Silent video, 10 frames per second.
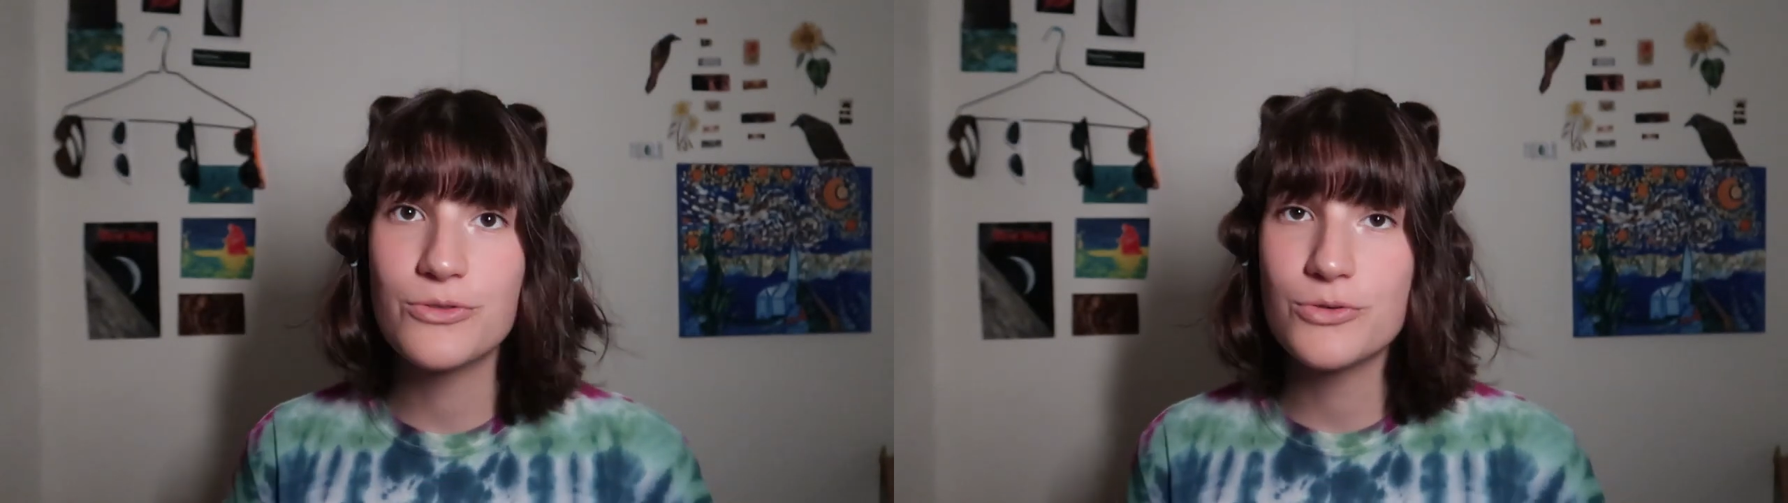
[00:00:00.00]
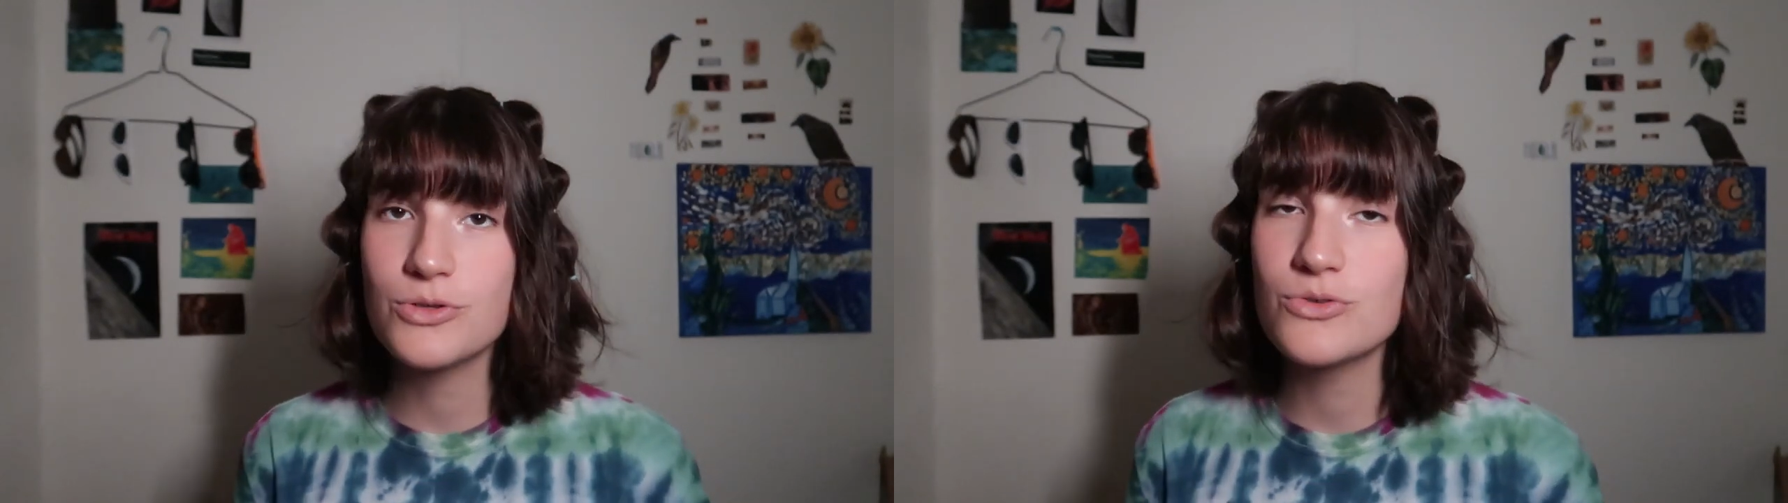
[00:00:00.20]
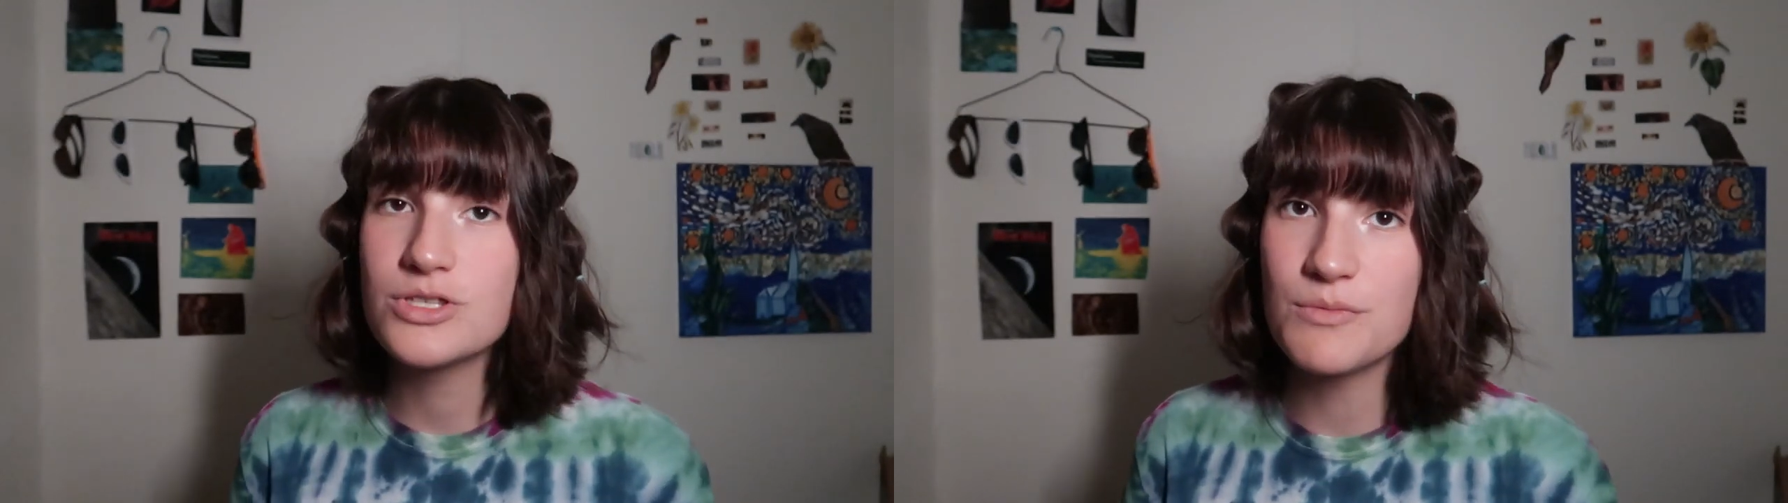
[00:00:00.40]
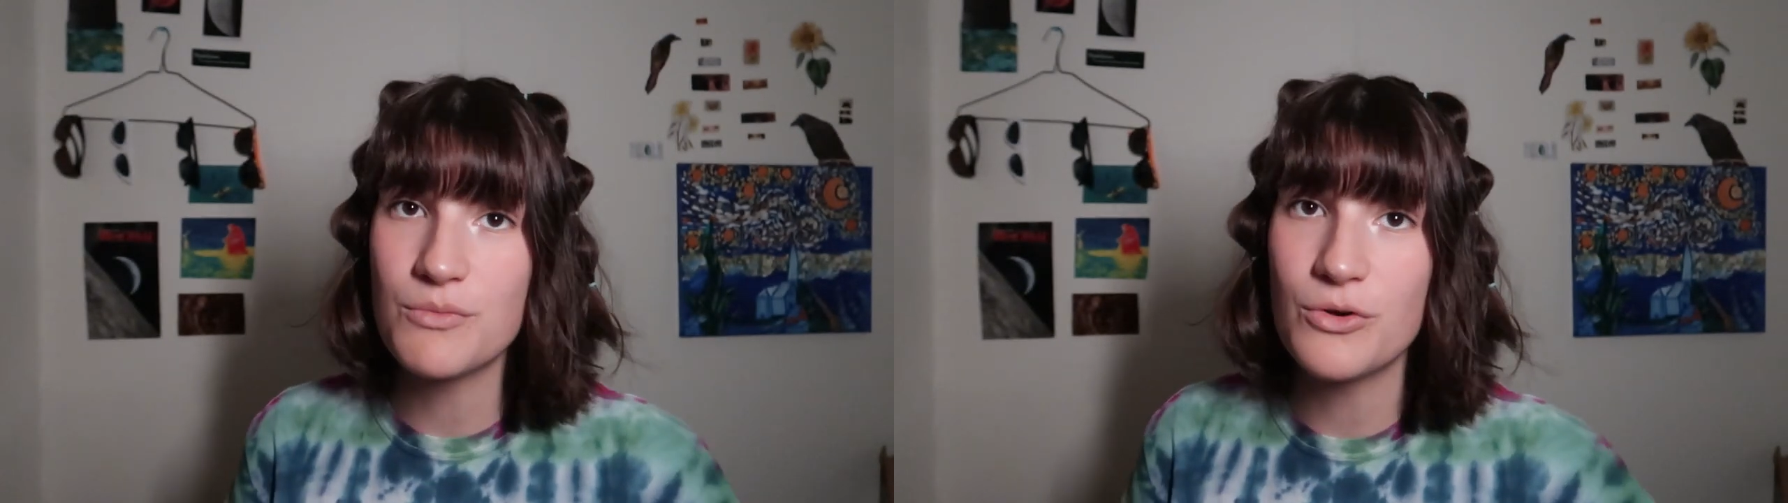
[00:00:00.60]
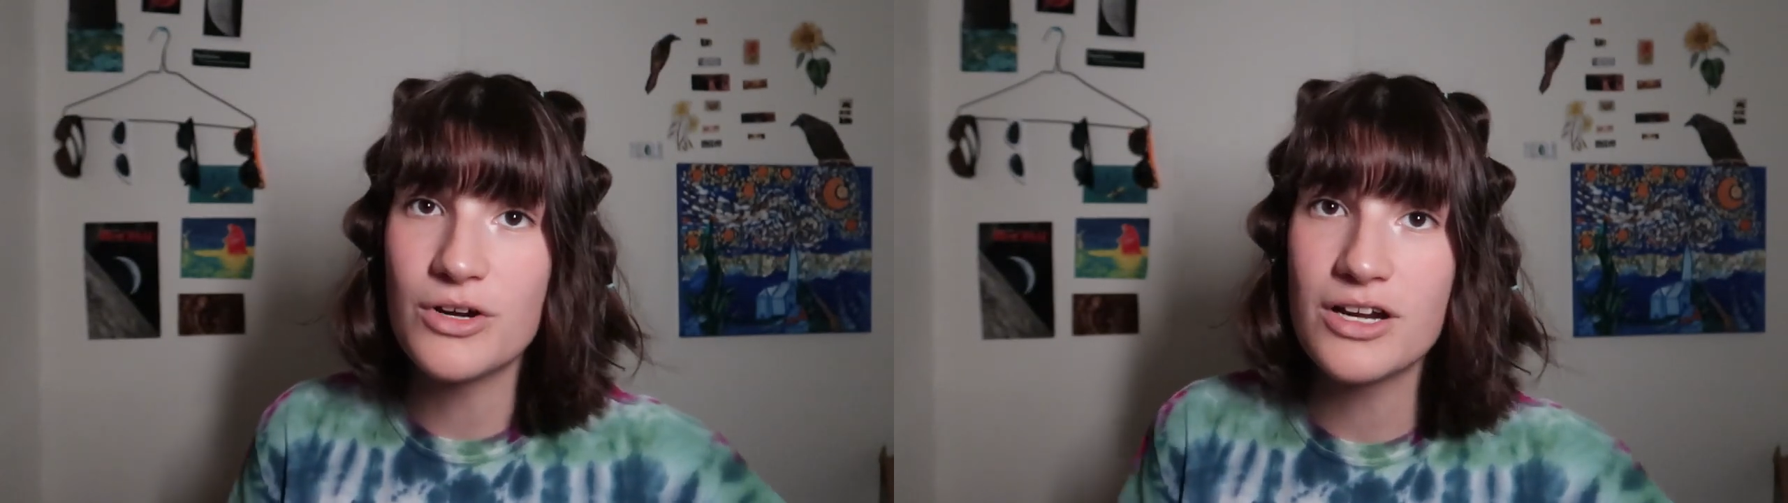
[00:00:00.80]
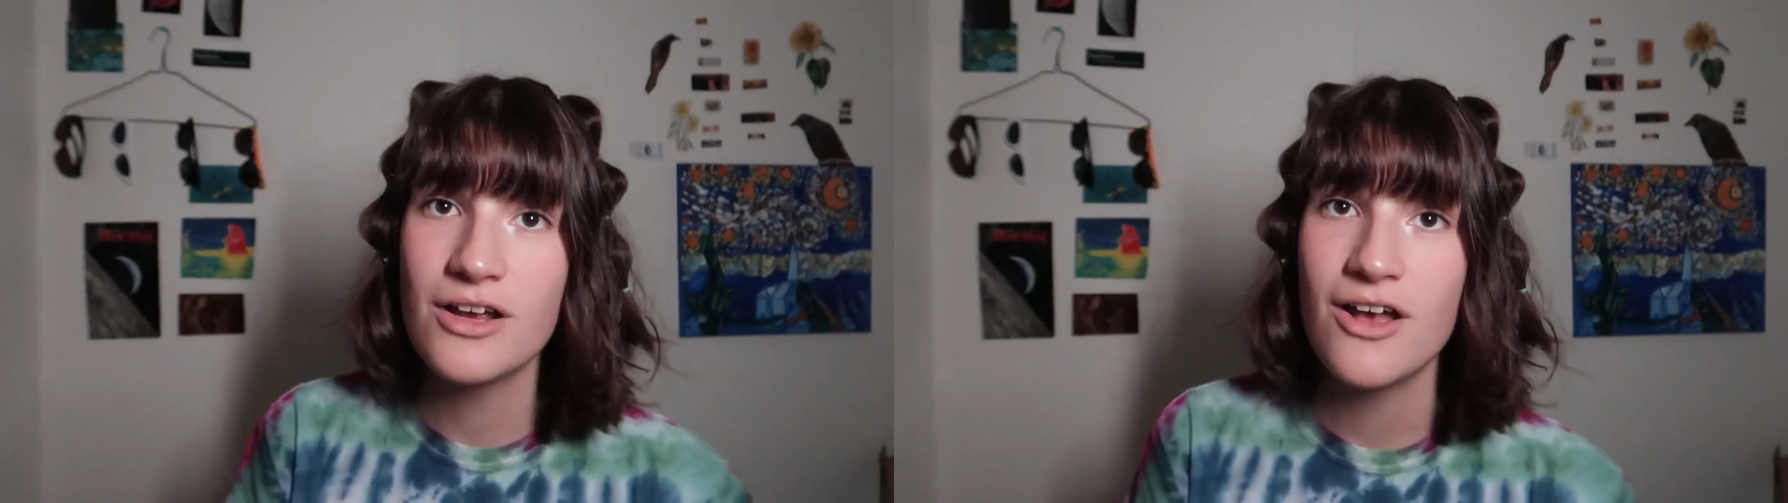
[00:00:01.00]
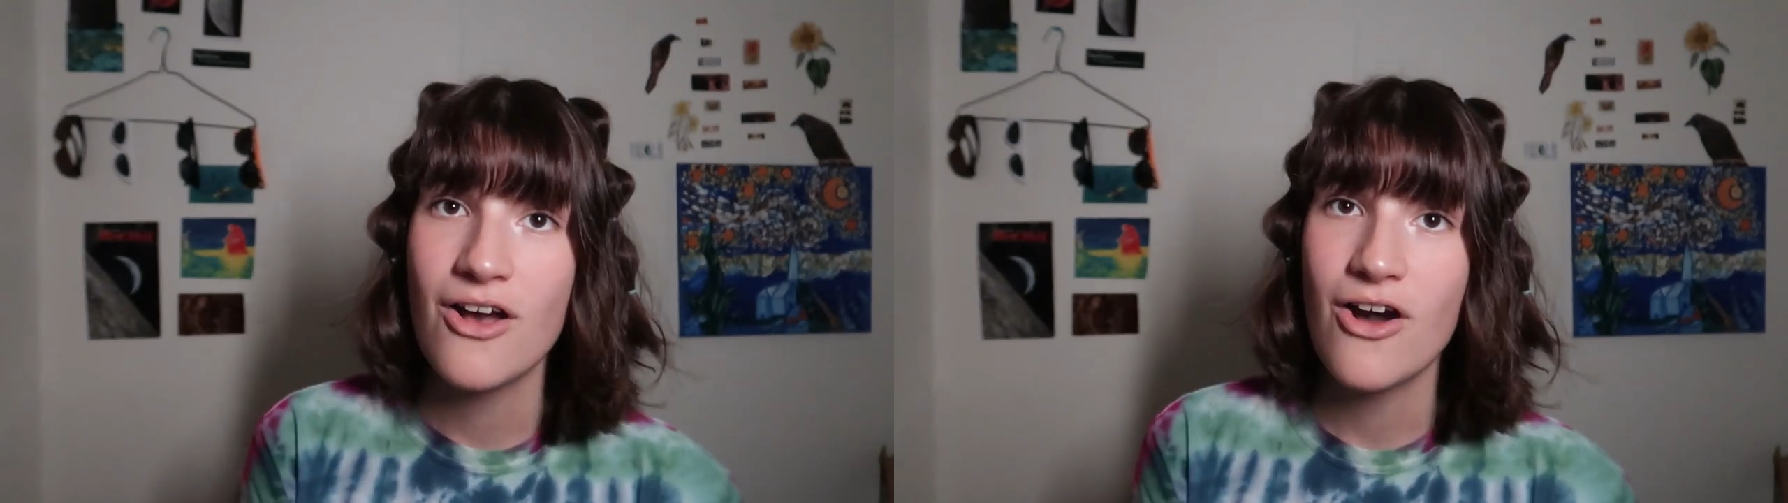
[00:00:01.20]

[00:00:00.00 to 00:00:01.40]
through some more